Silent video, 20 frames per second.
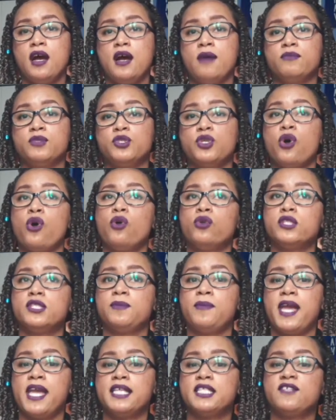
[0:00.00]
to hold
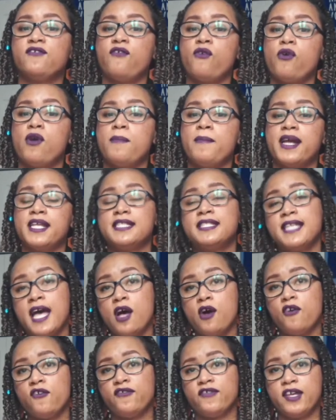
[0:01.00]
space for
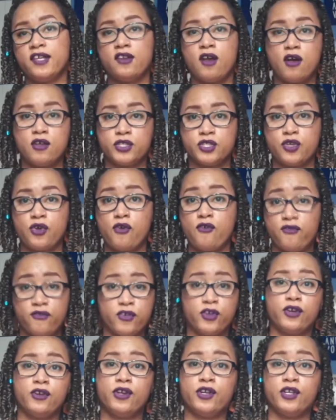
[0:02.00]
myself and also for